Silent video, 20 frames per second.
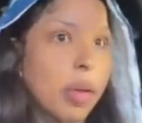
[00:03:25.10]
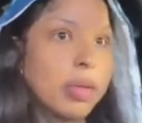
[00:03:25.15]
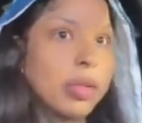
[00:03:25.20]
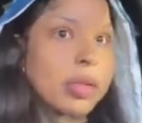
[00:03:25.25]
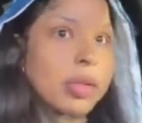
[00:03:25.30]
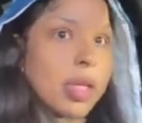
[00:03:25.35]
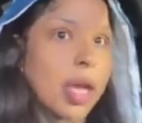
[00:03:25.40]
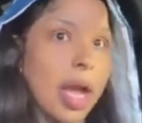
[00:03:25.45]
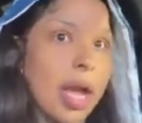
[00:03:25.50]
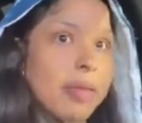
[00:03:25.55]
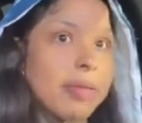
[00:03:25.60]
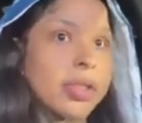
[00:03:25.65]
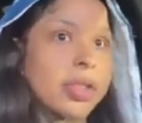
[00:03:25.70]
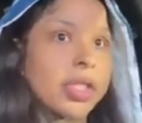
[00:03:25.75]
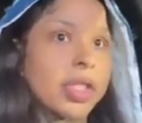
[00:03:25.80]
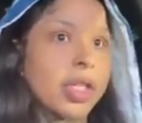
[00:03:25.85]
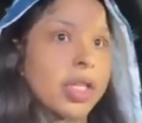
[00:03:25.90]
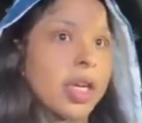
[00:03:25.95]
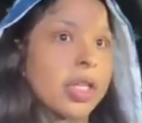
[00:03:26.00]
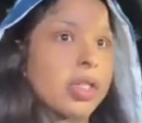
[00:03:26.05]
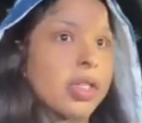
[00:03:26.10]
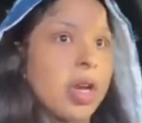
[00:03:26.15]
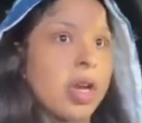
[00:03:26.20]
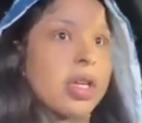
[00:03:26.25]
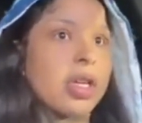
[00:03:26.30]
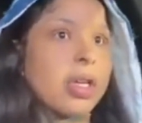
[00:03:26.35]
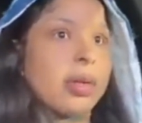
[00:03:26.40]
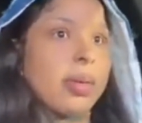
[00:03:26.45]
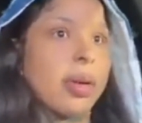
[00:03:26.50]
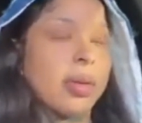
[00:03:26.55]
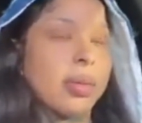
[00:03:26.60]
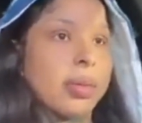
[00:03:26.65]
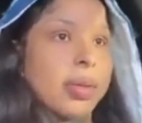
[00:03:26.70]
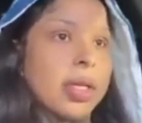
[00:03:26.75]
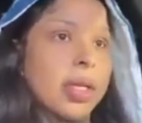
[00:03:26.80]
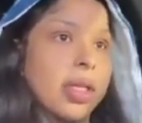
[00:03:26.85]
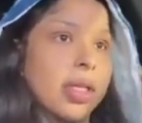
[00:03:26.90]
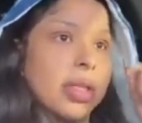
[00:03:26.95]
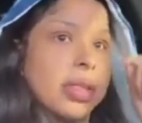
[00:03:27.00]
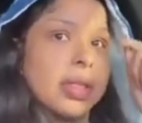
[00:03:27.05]
Post the other shit y'all talking about
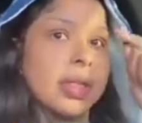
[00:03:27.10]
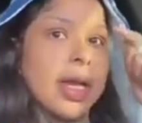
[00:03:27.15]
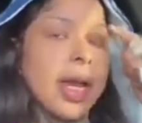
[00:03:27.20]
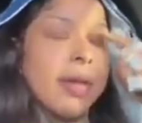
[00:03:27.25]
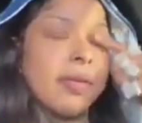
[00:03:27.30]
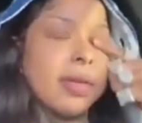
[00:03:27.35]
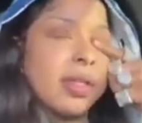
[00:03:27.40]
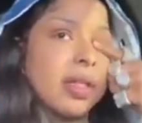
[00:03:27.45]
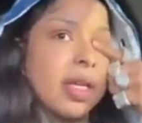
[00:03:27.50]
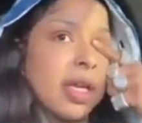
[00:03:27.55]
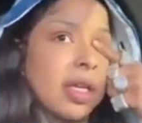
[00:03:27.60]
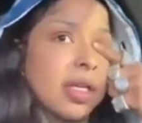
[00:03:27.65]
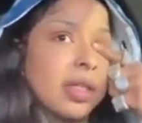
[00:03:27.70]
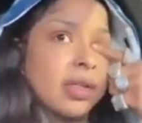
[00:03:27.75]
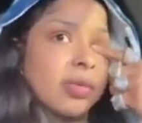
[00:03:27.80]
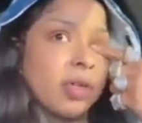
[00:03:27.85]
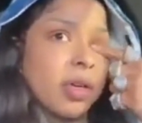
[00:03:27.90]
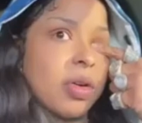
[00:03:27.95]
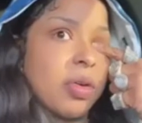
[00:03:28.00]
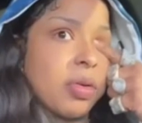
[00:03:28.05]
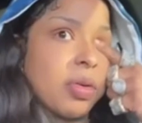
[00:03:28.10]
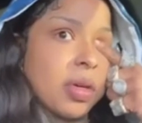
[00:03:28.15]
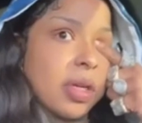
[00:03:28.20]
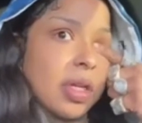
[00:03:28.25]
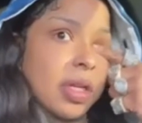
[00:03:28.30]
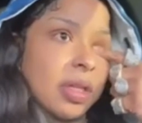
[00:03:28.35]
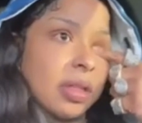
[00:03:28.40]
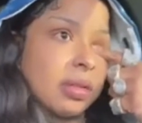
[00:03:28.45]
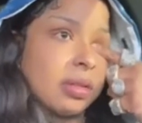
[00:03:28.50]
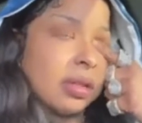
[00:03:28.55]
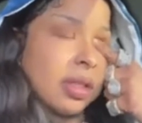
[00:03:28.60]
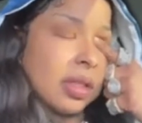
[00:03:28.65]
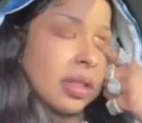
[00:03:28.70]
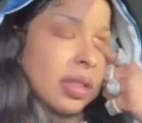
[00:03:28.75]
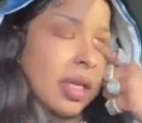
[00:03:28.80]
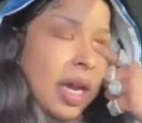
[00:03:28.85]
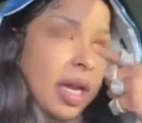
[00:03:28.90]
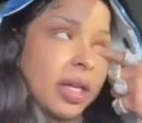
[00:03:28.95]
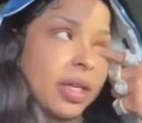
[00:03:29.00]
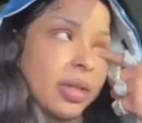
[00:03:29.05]
because everything is recorded and
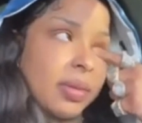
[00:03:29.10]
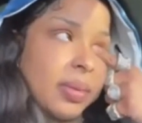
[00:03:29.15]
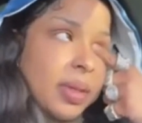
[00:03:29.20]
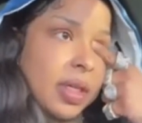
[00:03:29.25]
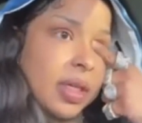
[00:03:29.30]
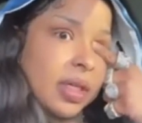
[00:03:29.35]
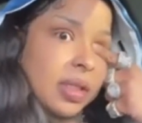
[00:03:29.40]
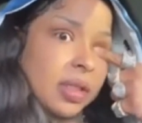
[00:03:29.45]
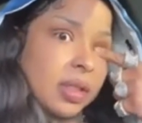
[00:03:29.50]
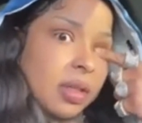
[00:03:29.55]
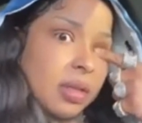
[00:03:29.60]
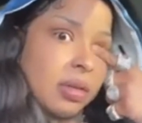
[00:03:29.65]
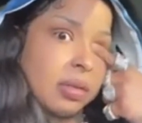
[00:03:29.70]
documented.